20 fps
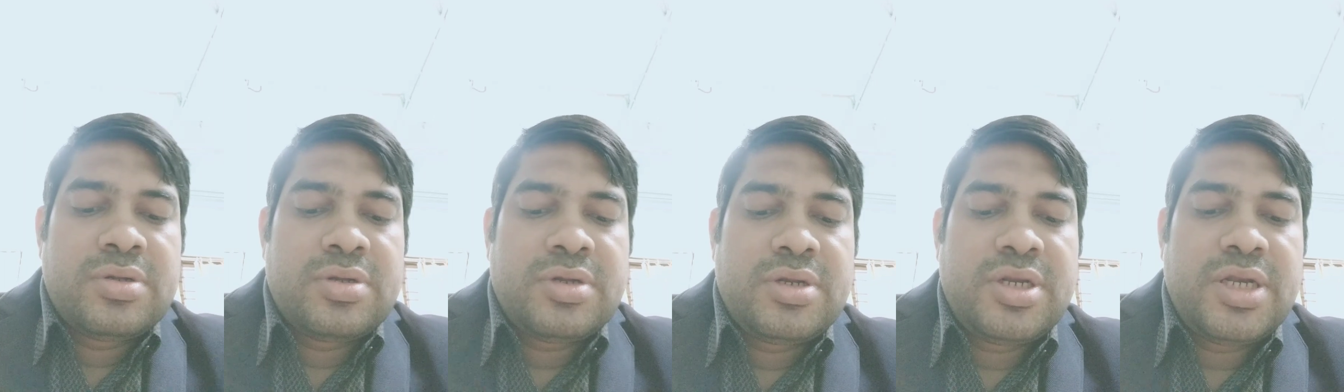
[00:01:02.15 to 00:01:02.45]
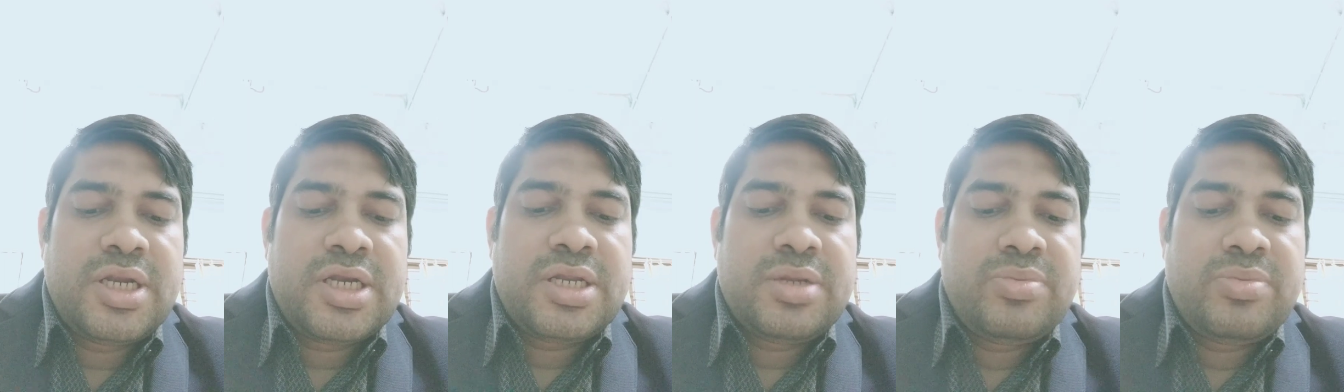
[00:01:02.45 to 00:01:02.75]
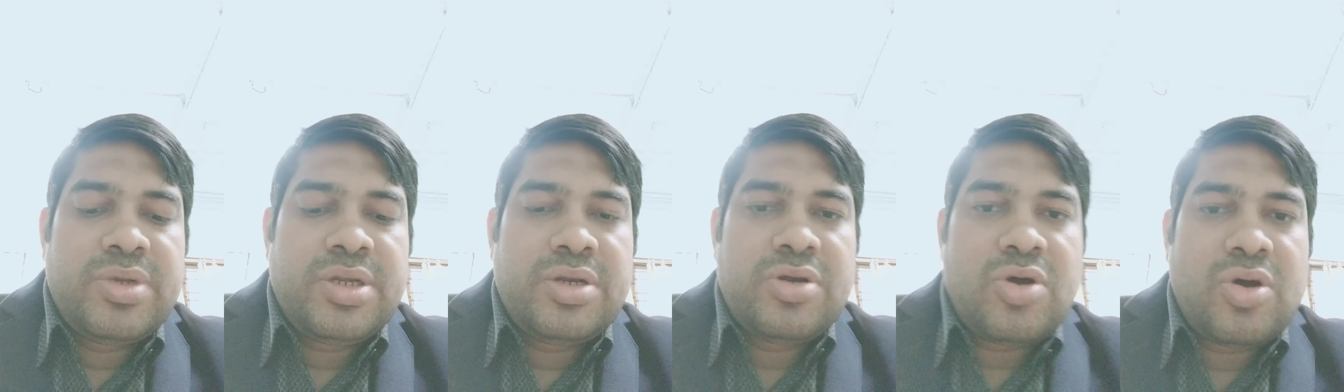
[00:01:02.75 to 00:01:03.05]

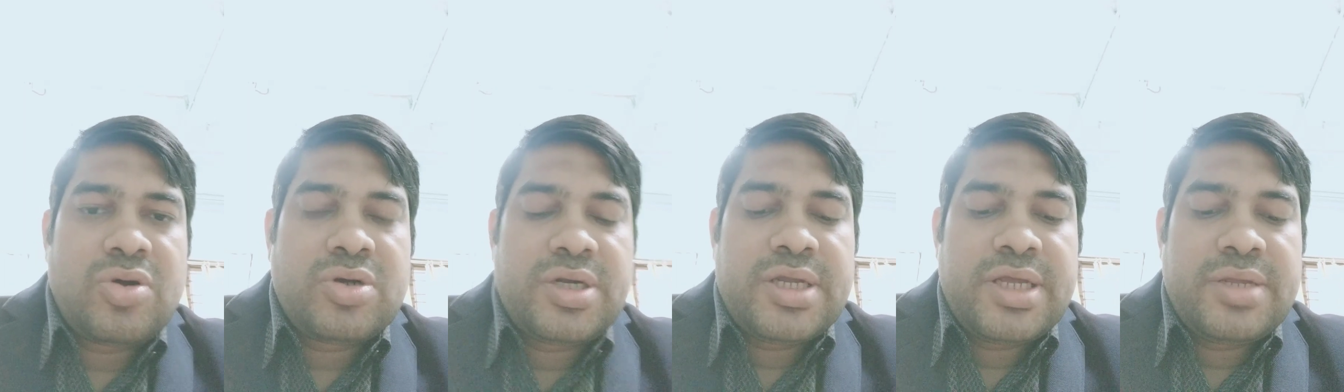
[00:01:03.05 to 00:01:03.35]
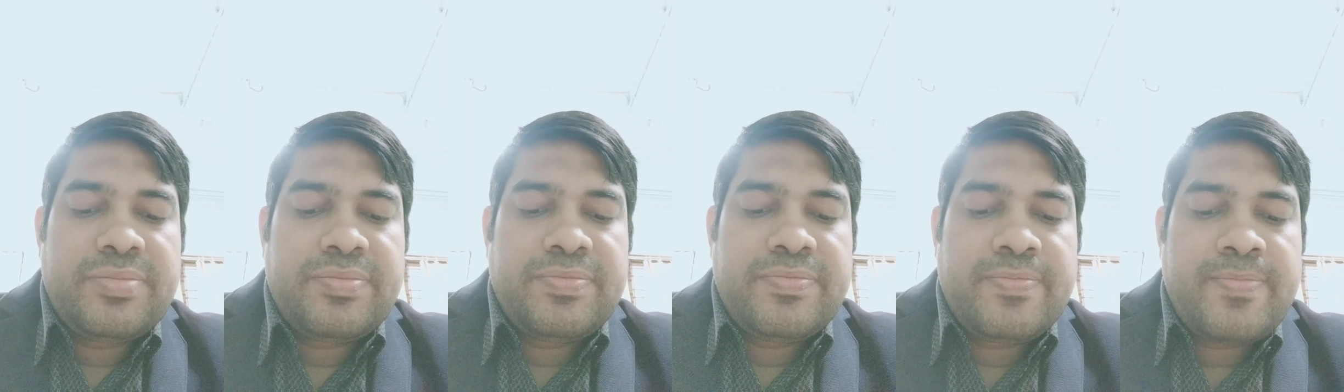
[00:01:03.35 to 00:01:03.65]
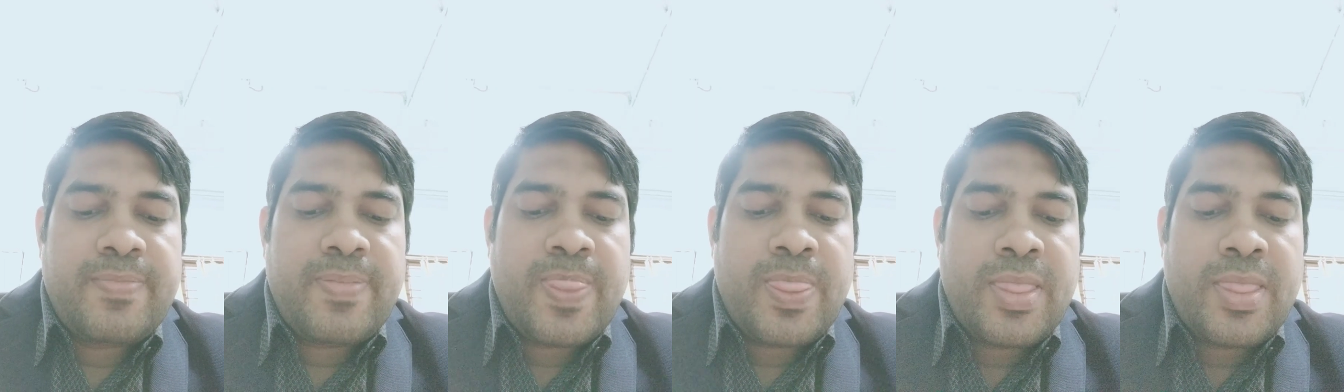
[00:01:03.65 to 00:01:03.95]
relatively long time,
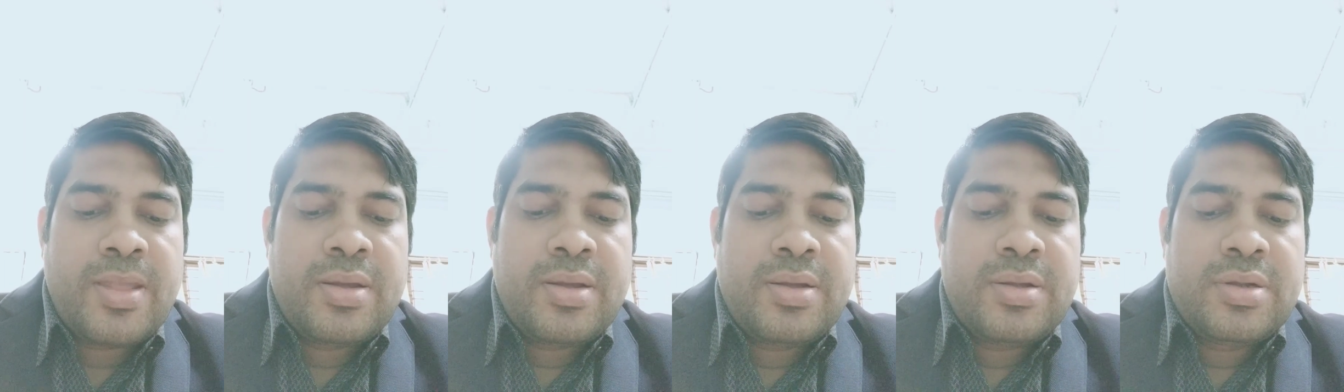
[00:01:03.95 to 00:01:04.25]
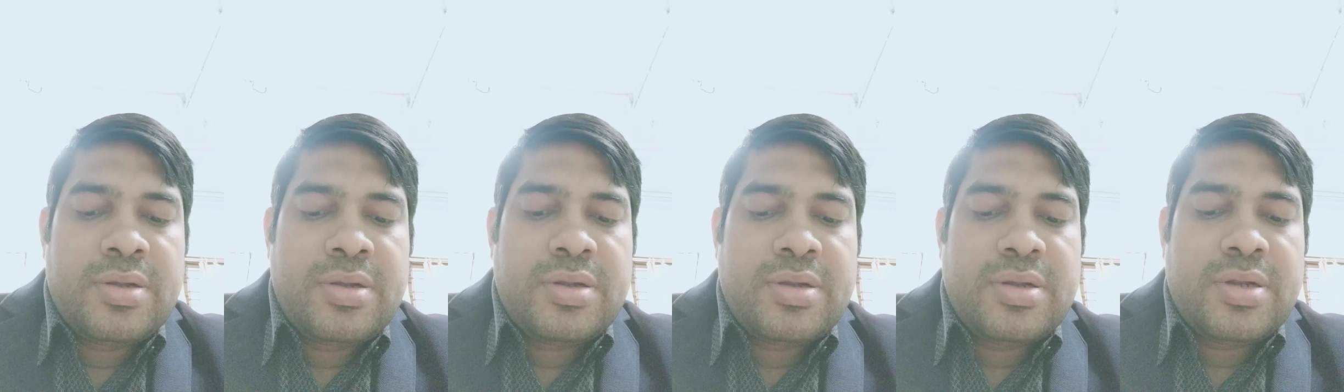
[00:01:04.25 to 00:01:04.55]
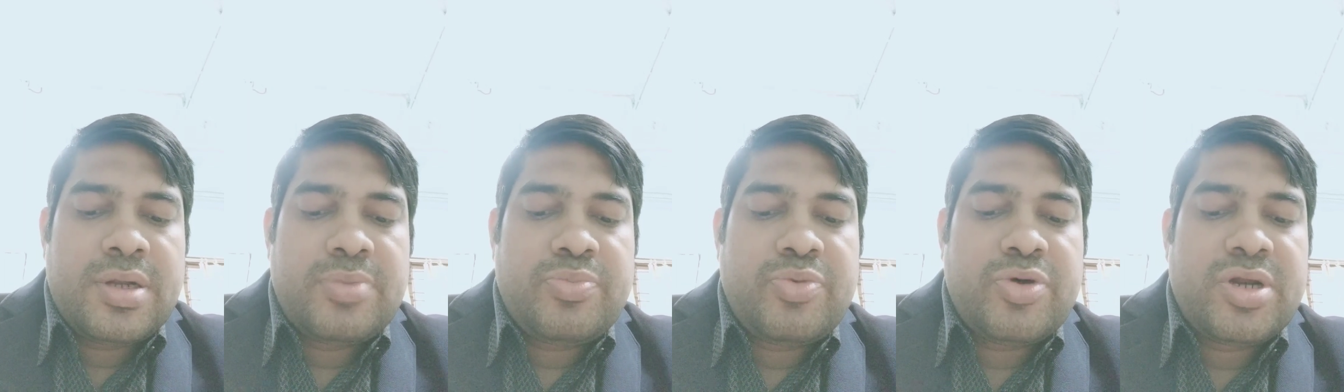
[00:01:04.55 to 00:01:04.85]

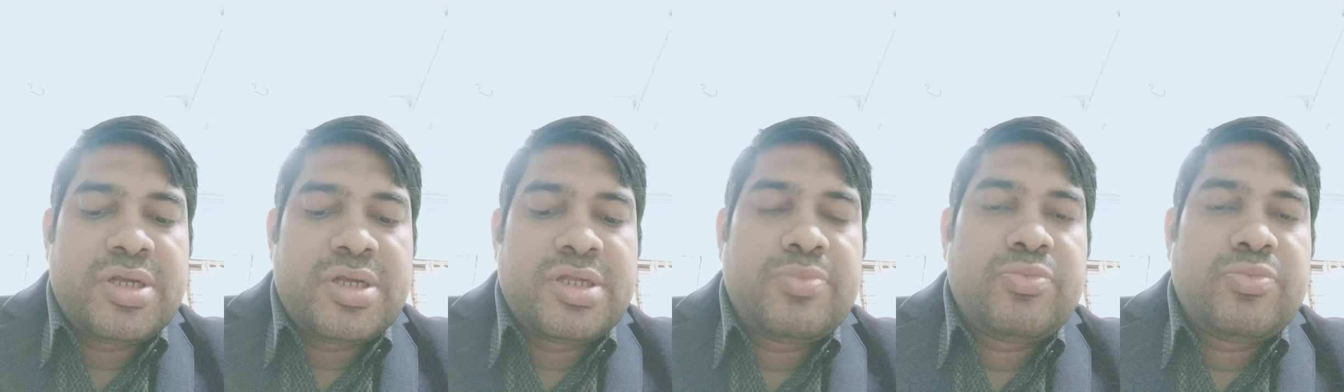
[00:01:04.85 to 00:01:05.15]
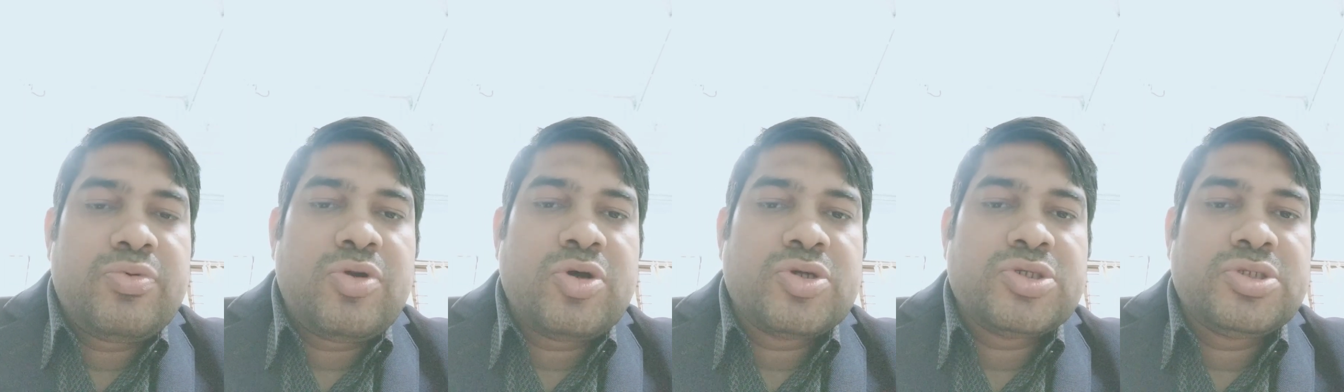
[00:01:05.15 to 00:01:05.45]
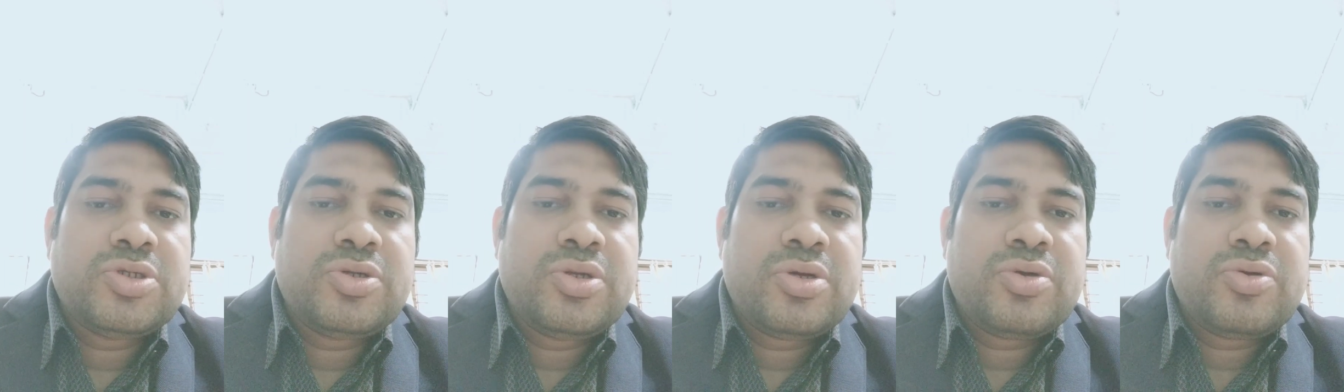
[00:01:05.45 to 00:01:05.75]
and for example
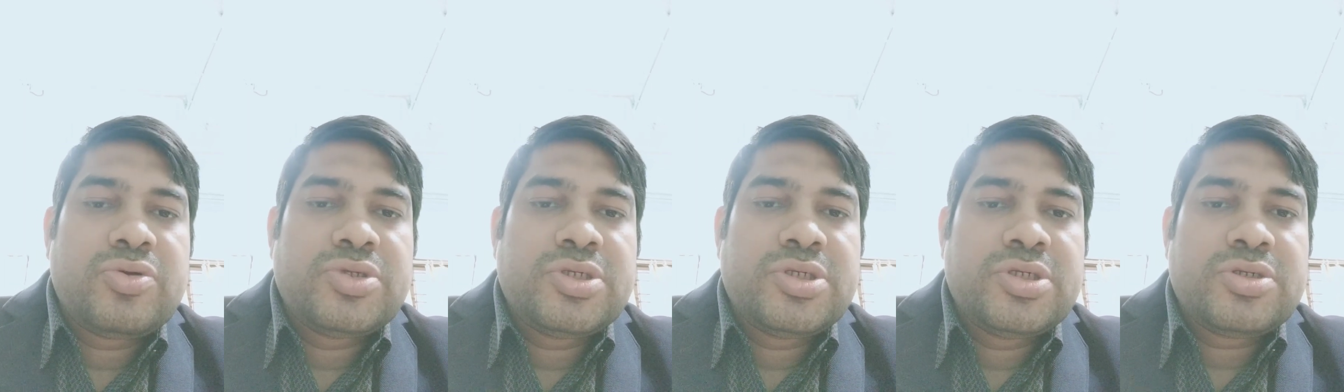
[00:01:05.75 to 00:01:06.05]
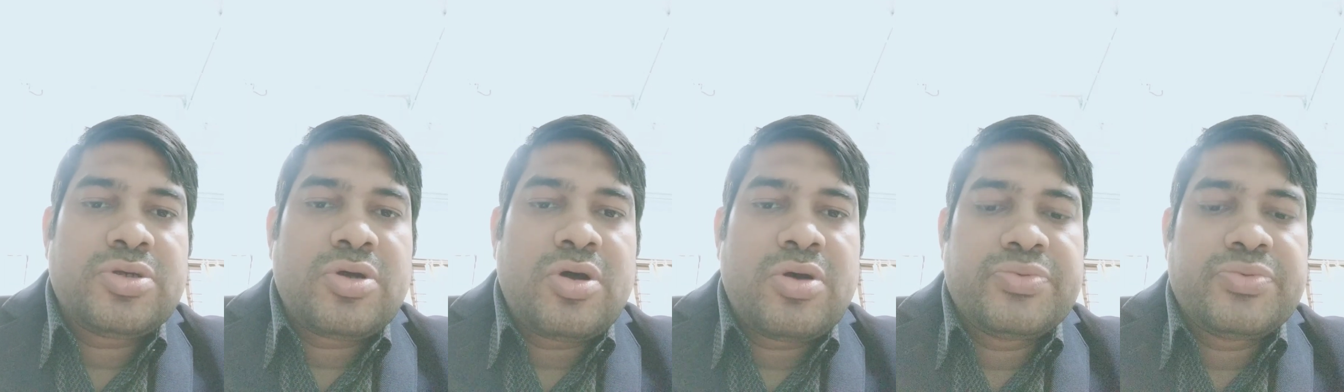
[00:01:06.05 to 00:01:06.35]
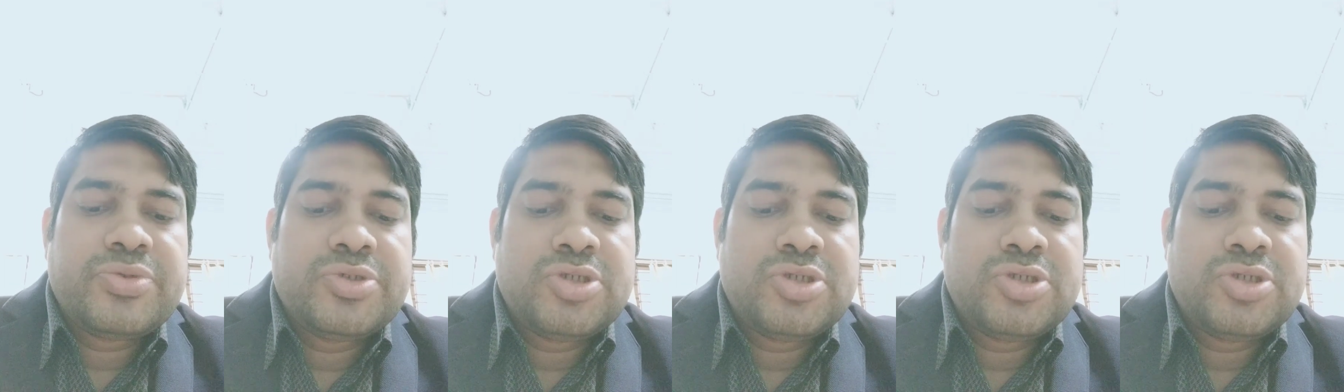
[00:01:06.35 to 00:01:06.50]
osteonecrosis of